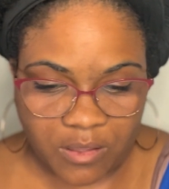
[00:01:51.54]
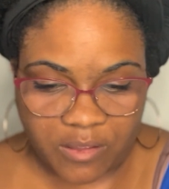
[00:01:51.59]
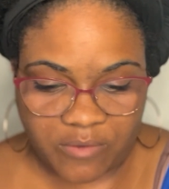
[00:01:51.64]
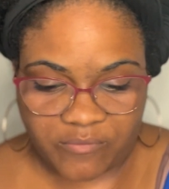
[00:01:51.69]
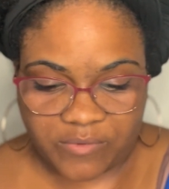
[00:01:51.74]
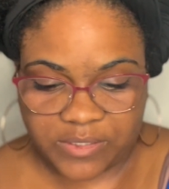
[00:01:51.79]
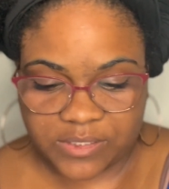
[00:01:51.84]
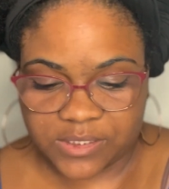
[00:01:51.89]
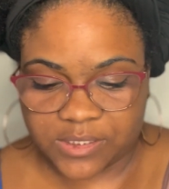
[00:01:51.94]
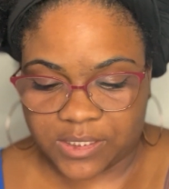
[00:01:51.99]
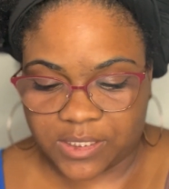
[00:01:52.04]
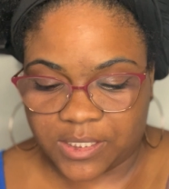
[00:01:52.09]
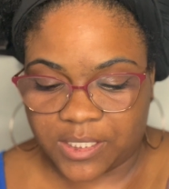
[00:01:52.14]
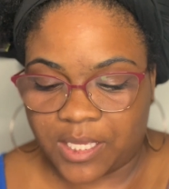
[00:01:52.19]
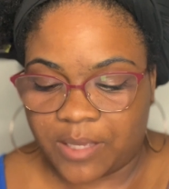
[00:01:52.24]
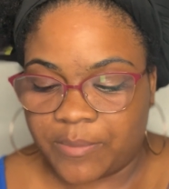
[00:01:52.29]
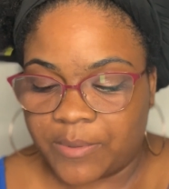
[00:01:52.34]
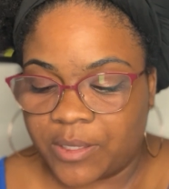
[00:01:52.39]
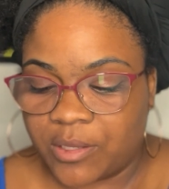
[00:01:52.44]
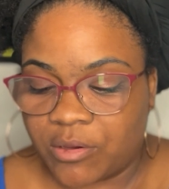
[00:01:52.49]
recently
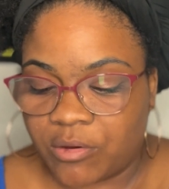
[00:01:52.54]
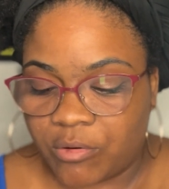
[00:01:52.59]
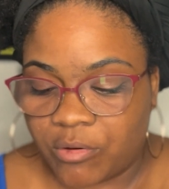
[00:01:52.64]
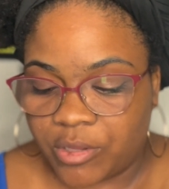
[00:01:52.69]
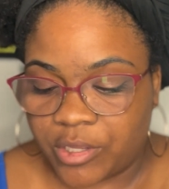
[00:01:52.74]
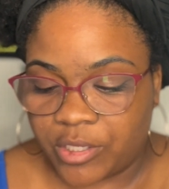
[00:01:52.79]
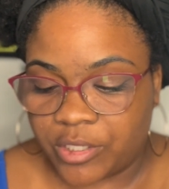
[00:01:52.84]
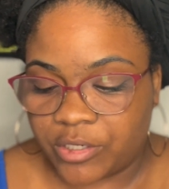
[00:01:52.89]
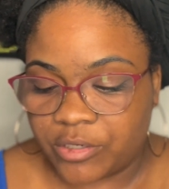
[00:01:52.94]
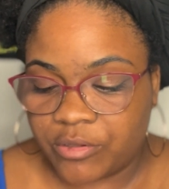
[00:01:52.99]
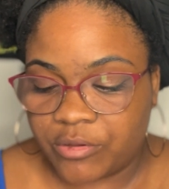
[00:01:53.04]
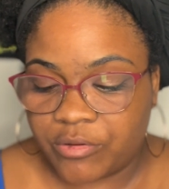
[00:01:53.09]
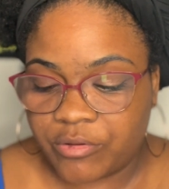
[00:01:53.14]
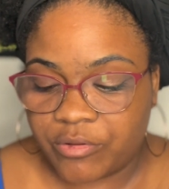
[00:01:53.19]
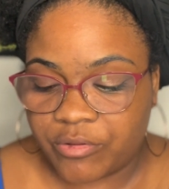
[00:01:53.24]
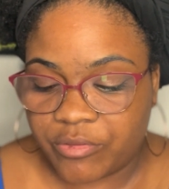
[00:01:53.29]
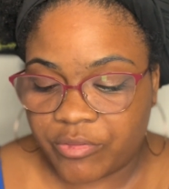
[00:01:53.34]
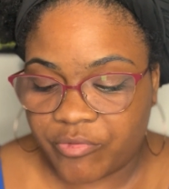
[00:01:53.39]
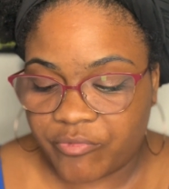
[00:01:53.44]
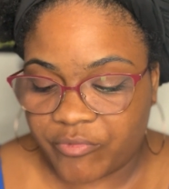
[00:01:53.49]
I've been going
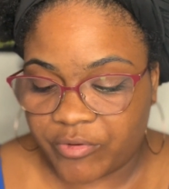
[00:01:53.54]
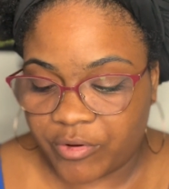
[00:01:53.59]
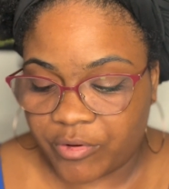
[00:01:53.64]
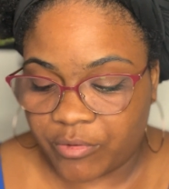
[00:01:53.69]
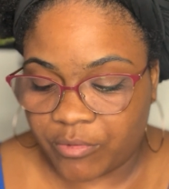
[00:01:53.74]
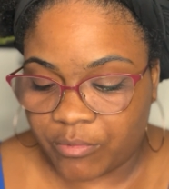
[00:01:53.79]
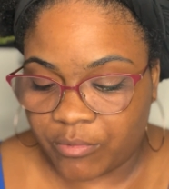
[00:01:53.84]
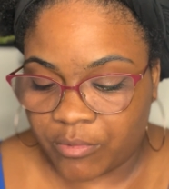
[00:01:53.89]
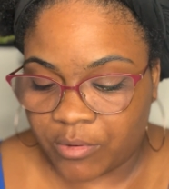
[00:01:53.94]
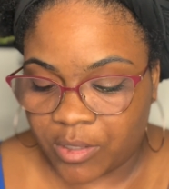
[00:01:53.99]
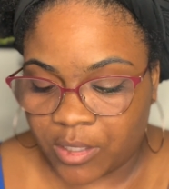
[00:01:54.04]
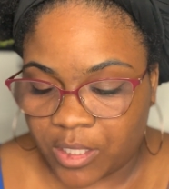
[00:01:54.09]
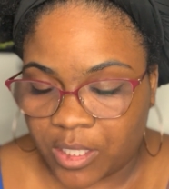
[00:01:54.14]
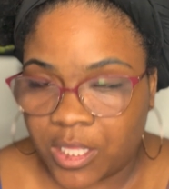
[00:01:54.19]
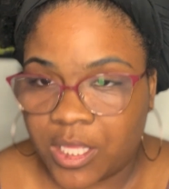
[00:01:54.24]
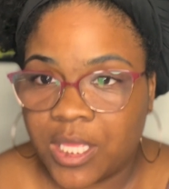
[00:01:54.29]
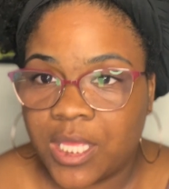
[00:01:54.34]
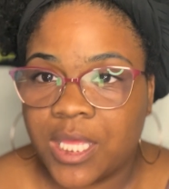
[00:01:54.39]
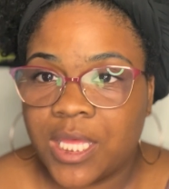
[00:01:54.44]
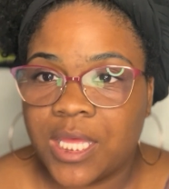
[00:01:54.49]
through
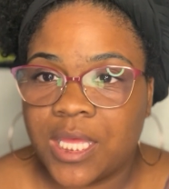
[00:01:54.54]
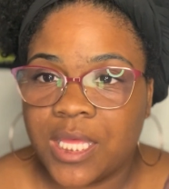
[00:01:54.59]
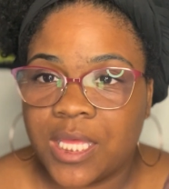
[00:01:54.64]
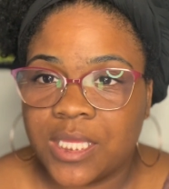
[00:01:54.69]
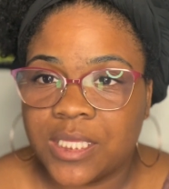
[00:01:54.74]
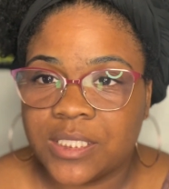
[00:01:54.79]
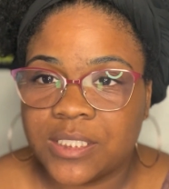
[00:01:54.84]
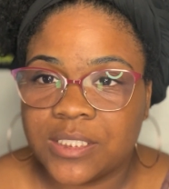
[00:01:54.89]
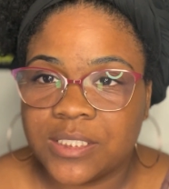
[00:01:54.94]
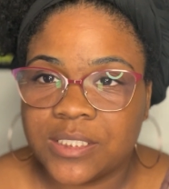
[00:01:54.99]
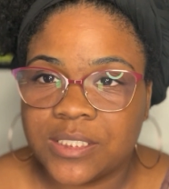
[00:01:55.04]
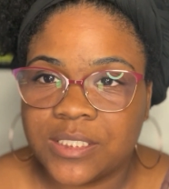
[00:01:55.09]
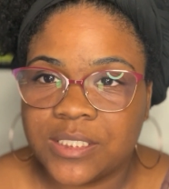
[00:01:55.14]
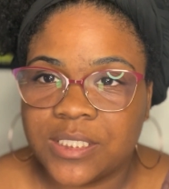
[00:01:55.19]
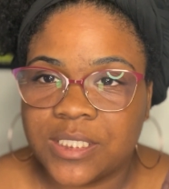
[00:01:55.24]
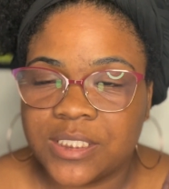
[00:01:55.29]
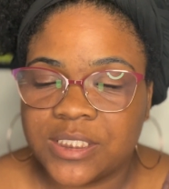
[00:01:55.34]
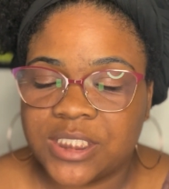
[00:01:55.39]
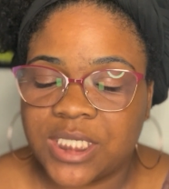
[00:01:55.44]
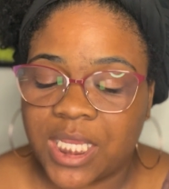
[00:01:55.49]

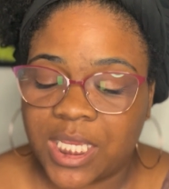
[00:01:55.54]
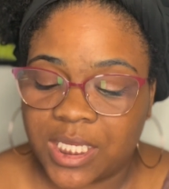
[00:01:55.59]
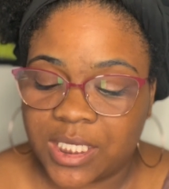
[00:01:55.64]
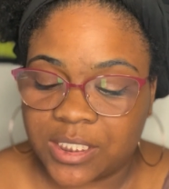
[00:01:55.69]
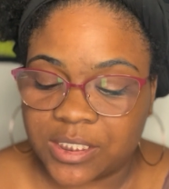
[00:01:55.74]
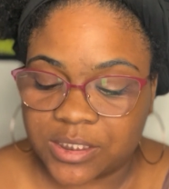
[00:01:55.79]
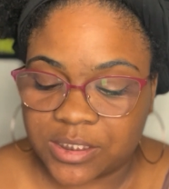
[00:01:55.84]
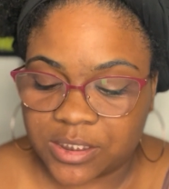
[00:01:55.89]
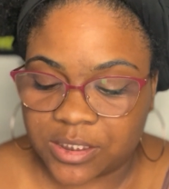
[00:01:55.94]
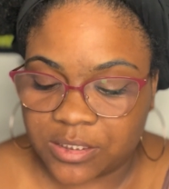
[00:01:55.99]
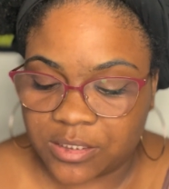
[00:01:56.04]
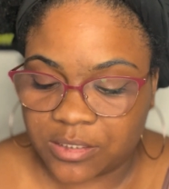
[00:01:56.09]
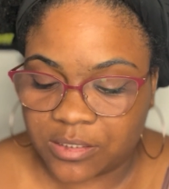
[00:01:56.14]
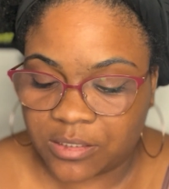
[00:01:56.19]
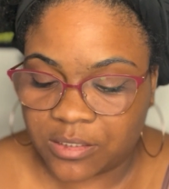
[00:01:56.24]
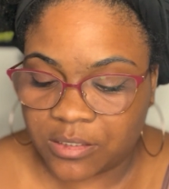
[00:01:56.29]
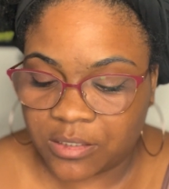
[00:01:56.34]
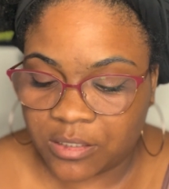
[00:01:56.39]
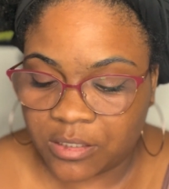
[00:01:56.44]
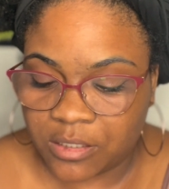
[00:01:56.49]
a change.
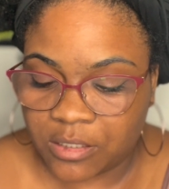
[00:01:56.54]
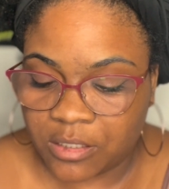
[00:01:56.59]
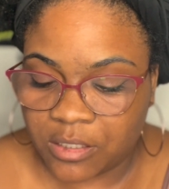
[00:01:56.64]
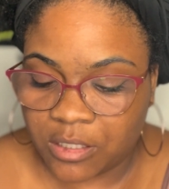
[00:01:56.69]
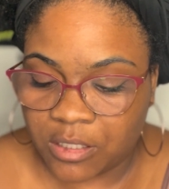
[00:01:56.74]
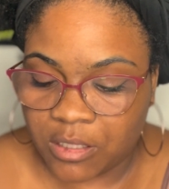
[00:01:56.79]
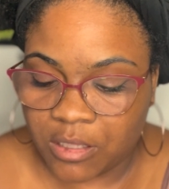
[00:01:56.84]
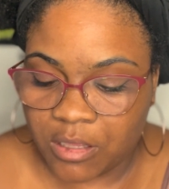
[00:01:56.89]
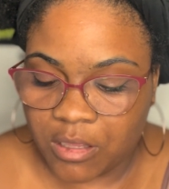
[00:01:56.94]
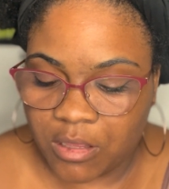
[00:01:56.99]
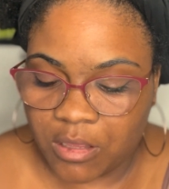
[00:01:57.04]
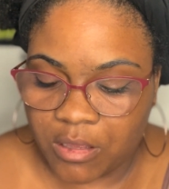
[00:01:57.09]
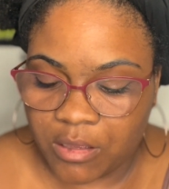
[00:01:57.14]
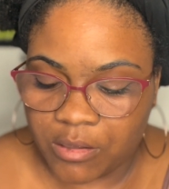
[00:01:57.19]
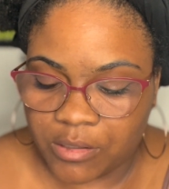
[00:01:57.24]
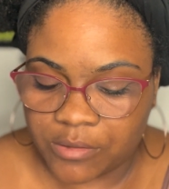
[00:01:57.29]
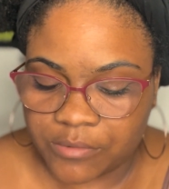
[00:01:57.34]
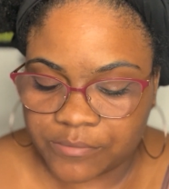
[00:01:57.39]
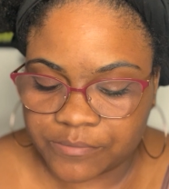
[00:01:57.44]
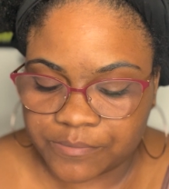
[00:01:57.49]

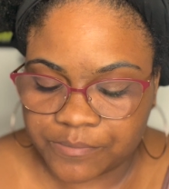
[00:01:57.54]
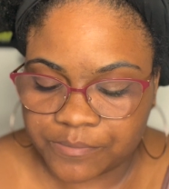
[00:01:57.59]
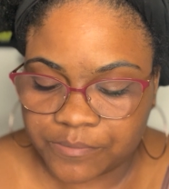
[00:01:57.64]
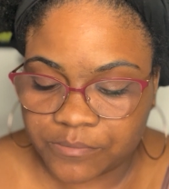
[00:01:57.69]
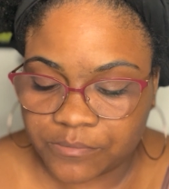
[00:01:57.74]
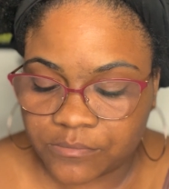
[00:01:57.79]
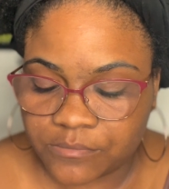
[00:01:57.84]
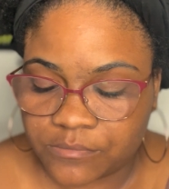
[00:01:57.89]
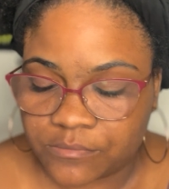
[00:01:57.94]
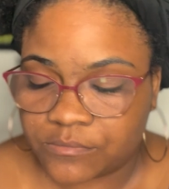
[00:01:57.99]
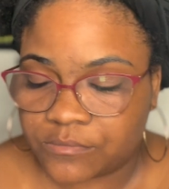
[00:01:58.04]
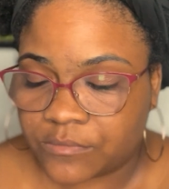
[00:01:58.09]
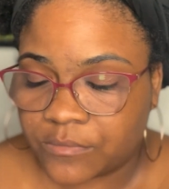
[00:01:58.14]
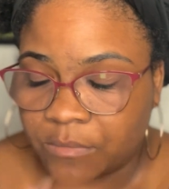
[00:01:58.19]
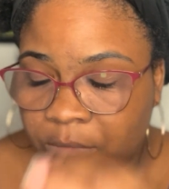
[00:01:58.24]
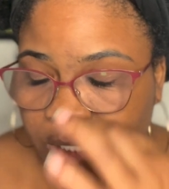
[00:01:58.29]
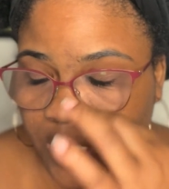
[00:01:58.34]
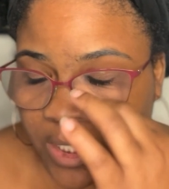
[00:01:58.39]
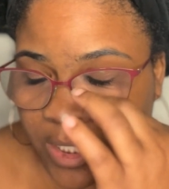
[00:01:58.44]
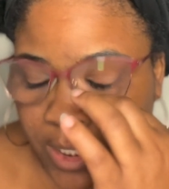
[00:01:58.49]

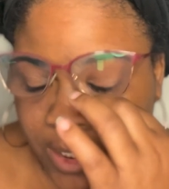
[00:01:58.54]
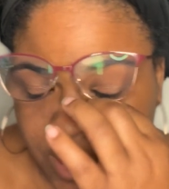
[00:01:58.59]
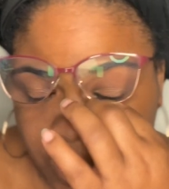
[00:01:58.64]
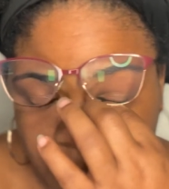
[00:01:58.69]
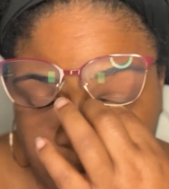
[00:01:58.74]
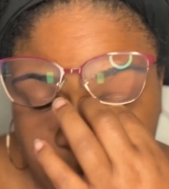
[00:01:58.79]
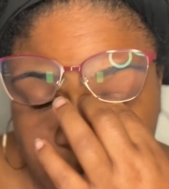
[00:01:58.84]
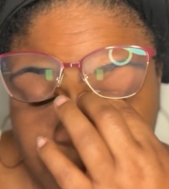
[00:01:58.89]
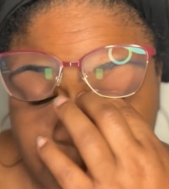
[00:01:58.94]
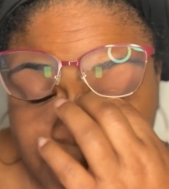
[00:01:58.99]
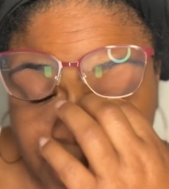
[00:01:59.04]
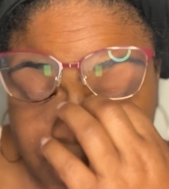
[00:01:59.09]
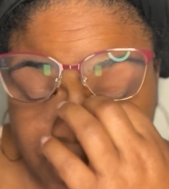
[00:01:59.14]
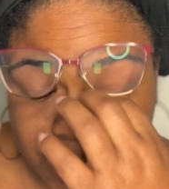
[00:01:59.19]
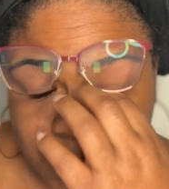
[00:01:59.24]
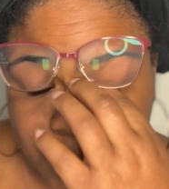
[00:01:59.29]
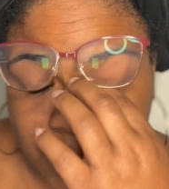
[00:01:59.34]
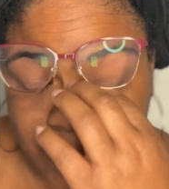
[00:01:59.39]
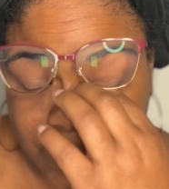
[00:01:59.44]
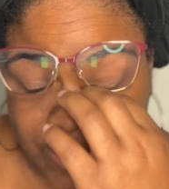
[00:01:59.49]
And
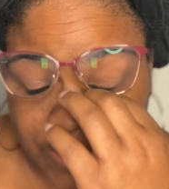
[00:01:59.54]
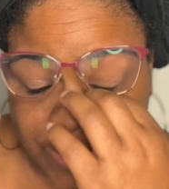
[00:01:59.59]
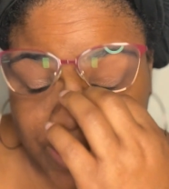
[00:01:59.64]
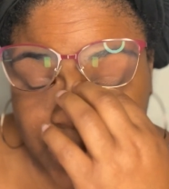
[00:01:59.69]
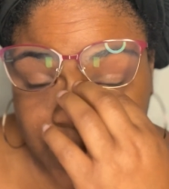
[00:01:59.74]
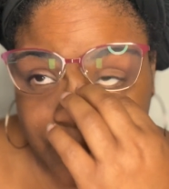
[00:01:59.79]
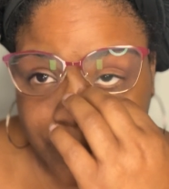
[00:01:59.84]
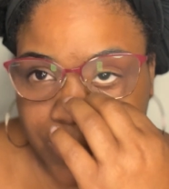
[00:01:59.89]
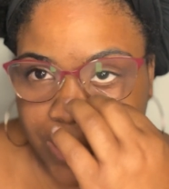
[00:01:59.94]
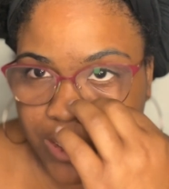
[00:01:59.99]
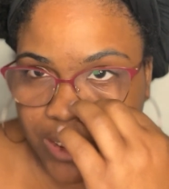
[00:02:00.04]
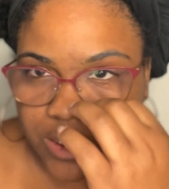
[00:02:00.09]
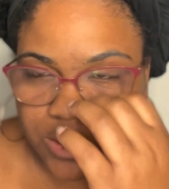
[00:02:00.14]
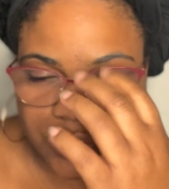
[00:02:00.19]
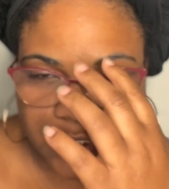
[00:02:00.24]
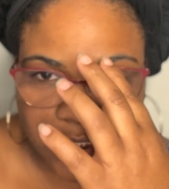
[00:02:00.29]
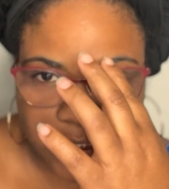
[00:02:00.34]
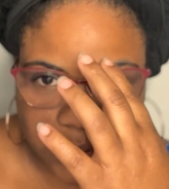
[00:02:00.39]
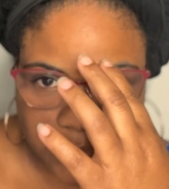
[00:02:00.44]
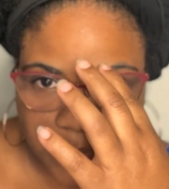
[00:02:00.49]
I'm gonna be completely
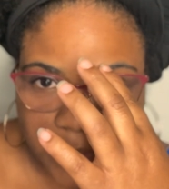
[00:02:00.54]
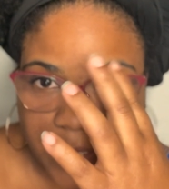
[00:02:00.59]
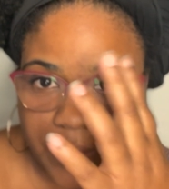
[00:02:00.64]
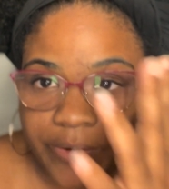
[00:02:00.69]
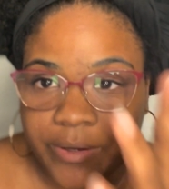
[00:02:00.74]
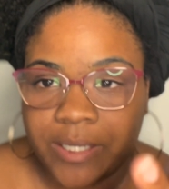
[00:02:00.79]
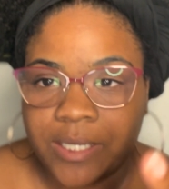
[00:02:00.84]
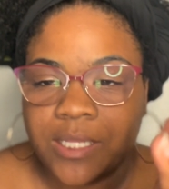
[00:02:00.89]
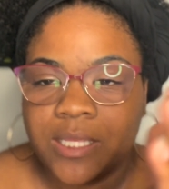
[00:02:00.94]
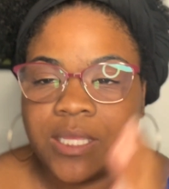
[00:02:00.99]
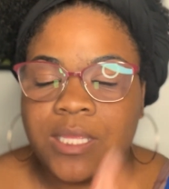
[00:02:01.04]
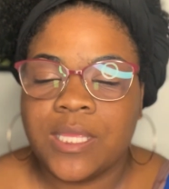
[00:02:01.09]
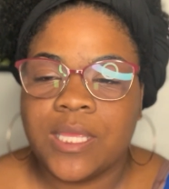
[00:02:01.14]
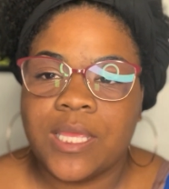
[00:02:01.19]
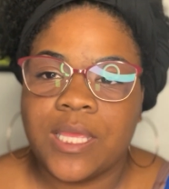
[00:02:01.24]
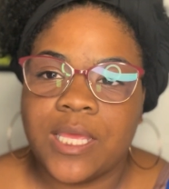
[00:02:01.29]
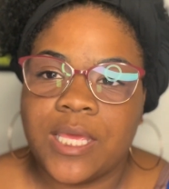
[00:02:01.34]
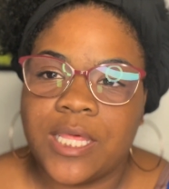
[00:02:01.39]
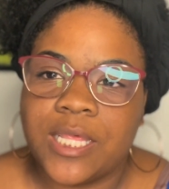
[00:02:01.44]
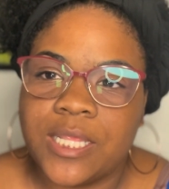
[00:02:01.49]
transparent.
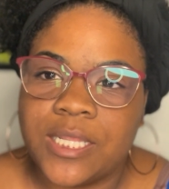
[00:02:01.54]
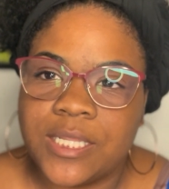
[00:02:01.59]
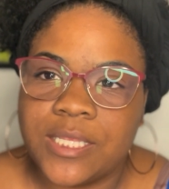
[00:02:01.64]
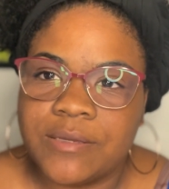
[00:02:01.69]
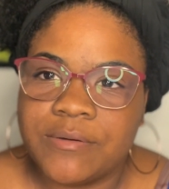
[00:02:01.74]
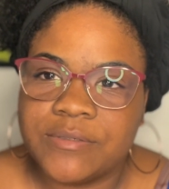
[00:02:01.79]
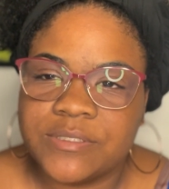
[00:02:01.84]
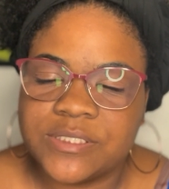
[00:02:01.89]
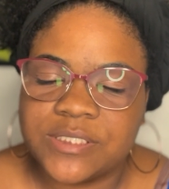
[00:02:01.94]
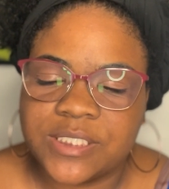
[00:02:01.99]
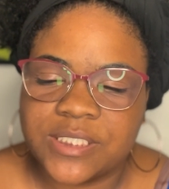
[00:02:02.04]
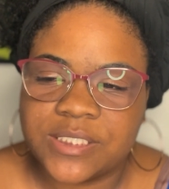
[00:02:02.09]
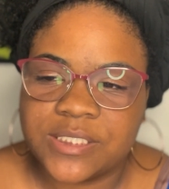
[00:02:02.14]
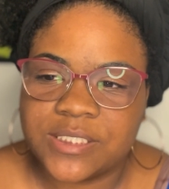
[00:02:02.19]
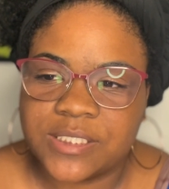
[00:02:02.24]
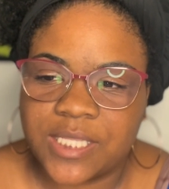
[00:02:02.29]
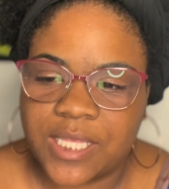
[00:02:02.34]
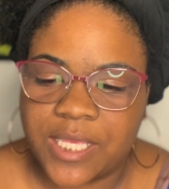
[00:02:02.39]
And it was just